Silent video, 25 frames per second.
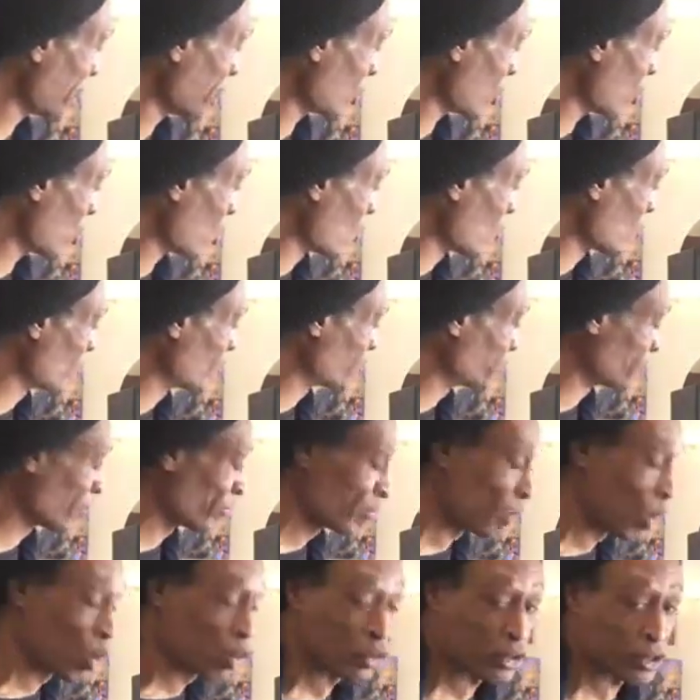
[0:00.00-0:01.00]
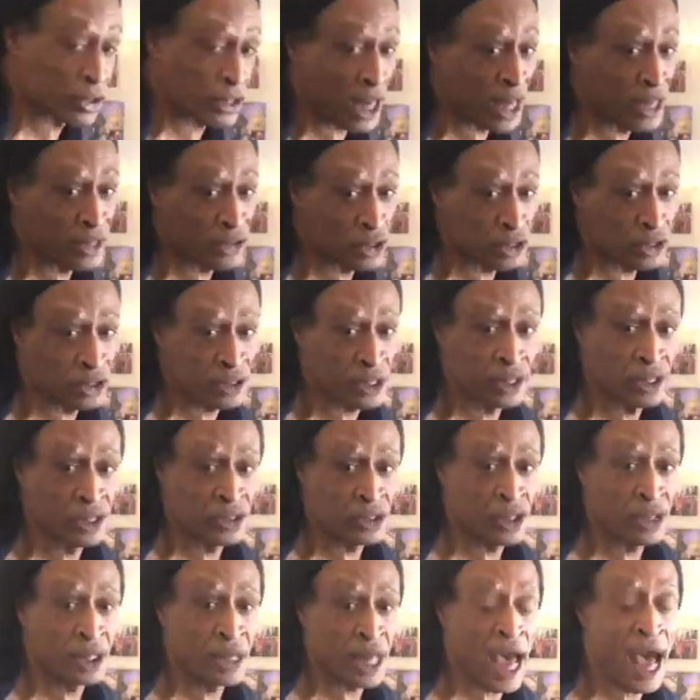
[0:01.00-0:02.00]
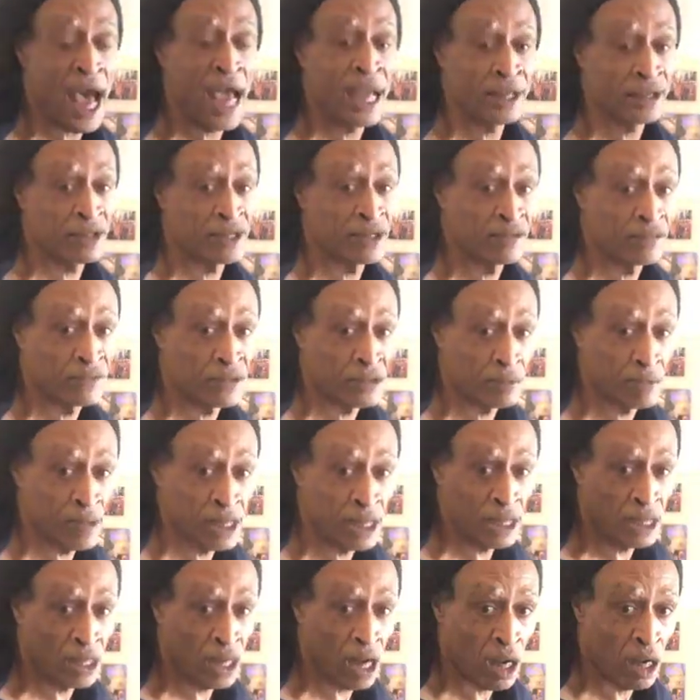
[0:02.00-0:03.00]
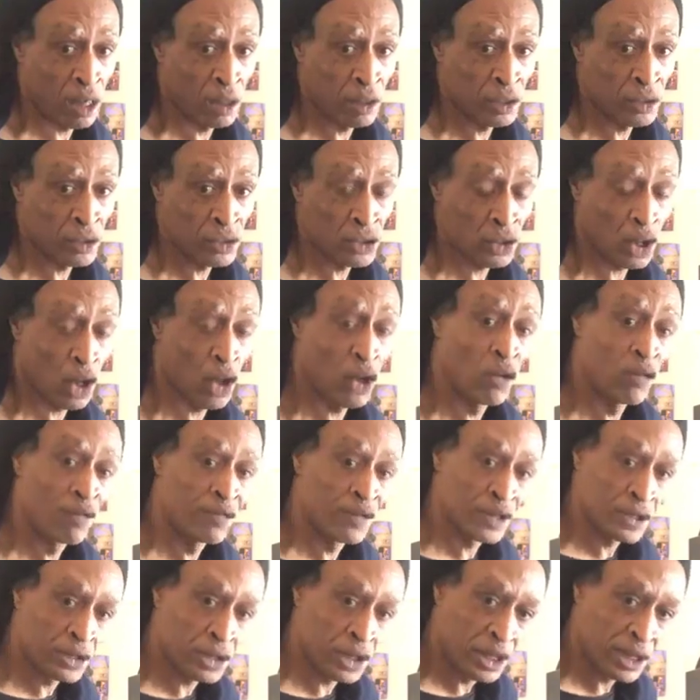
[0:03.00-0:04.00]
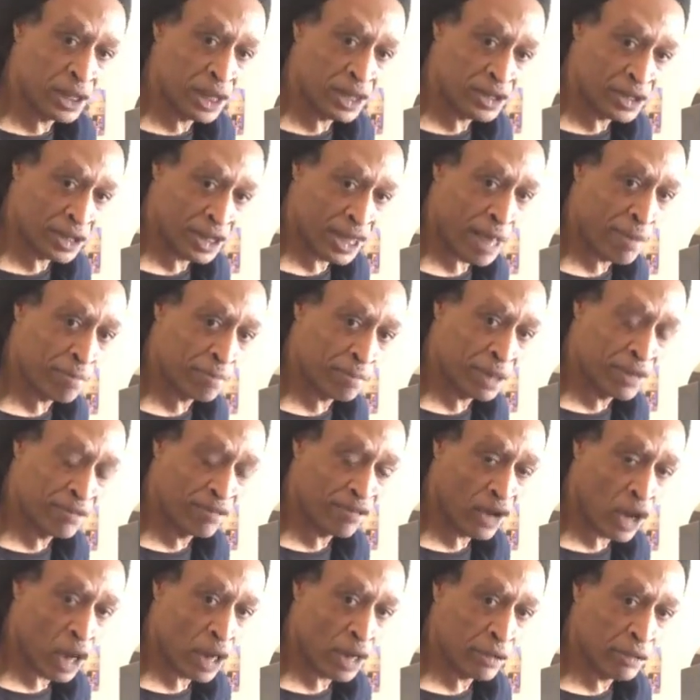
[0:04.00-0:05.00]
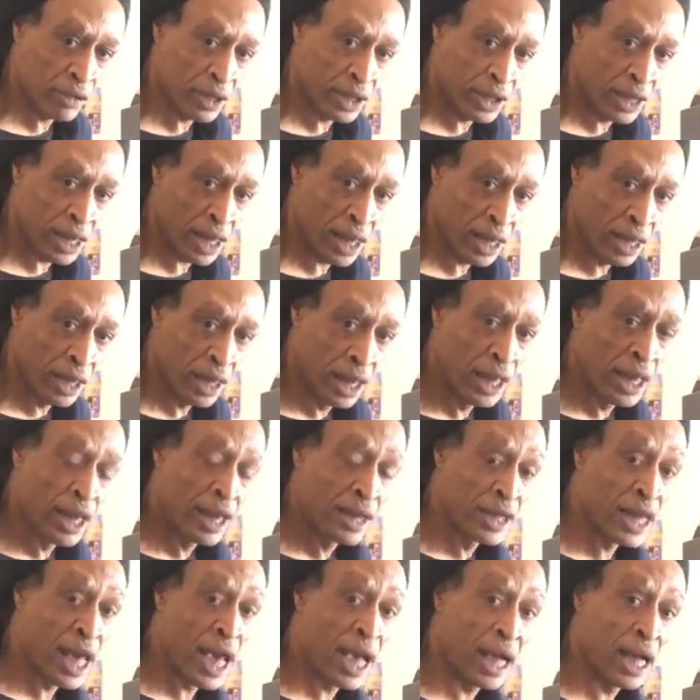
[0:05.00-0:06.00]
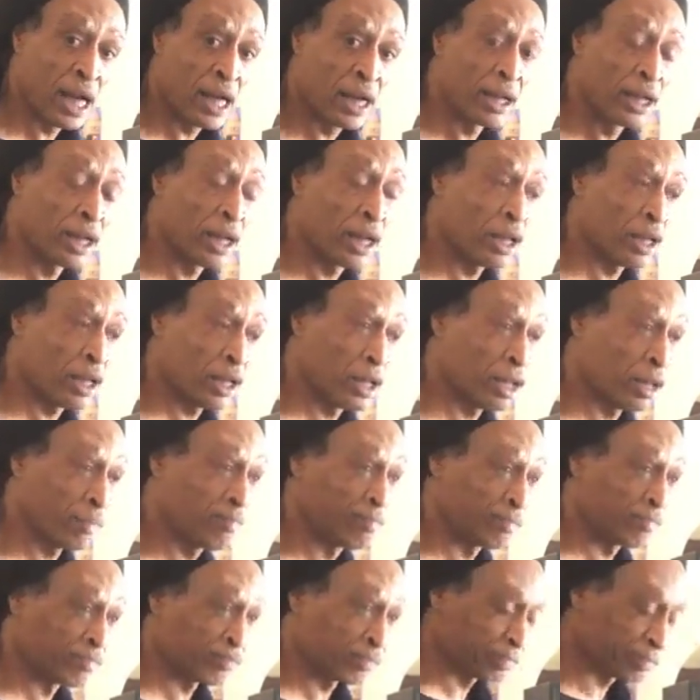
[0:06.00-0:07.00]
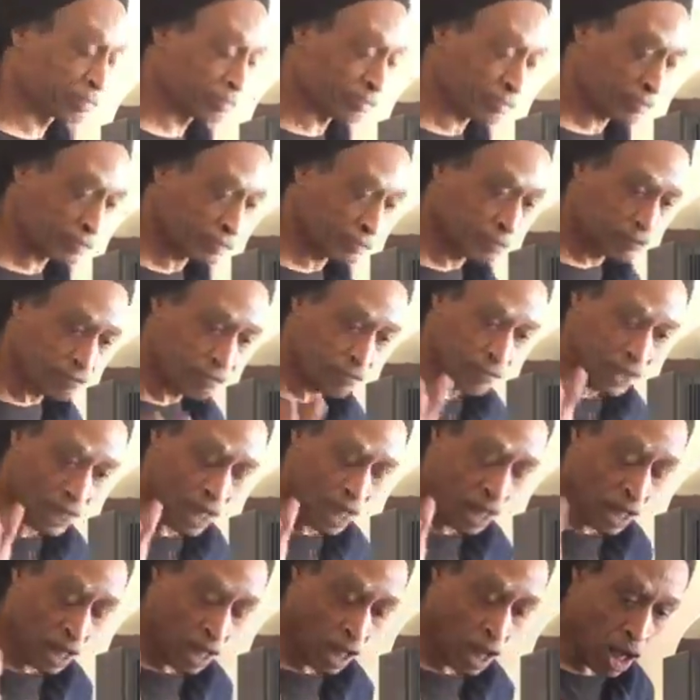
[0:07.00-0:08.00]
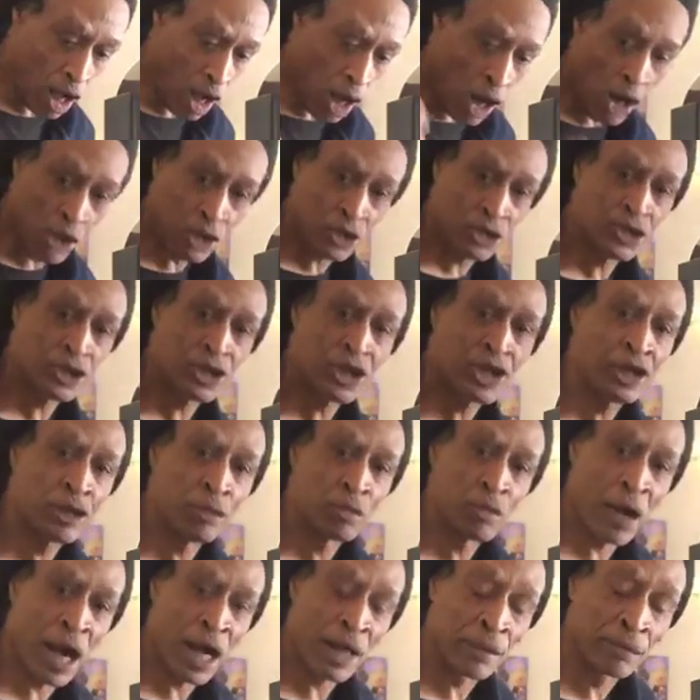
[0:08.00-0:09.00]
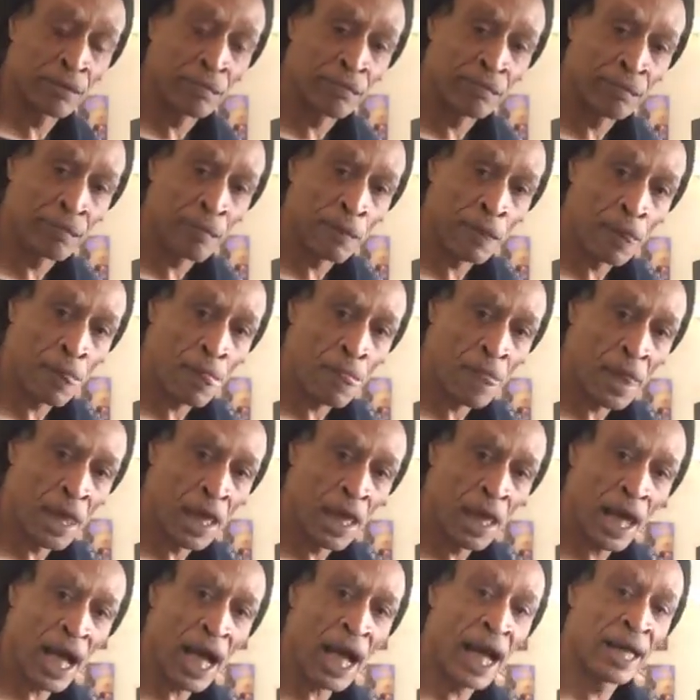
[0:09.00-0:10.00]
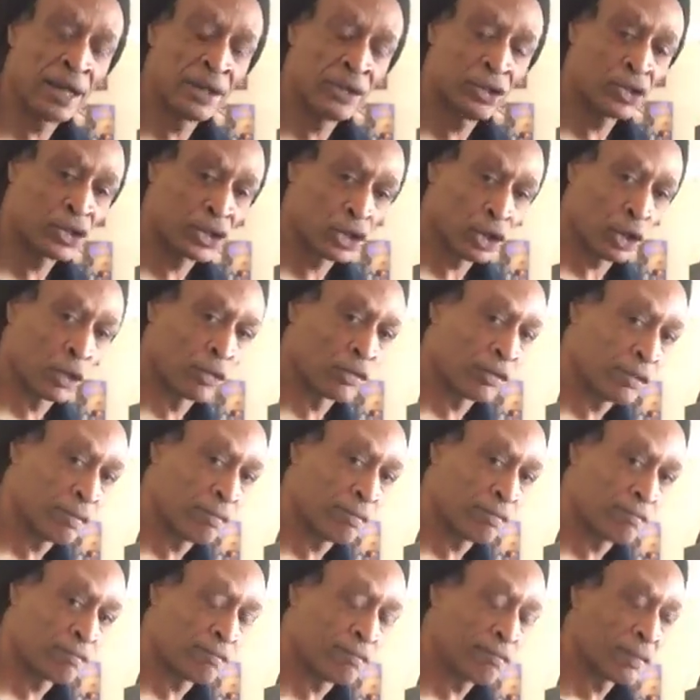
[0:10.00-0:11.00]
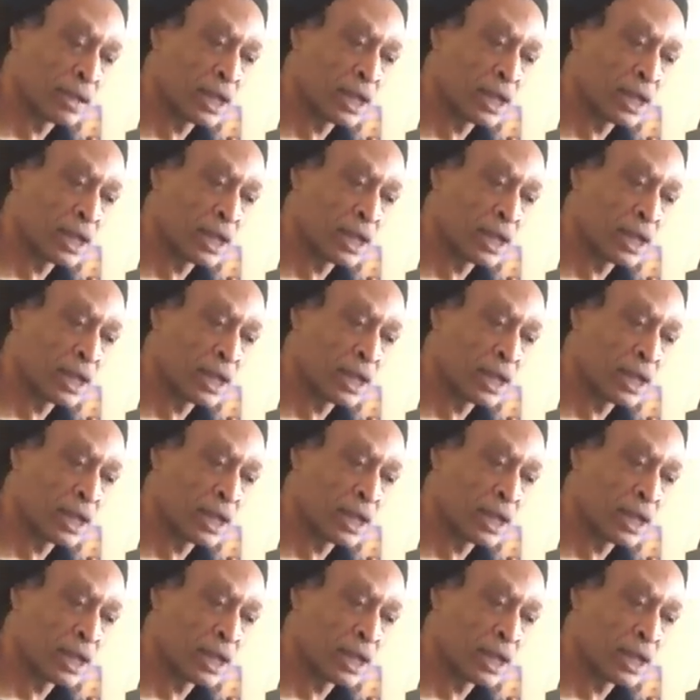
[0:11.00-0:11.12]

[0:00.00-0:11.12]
the back of the box, as I said, it's an active speaker, so obviously there's an amplifier in there. Now, RC1 and John,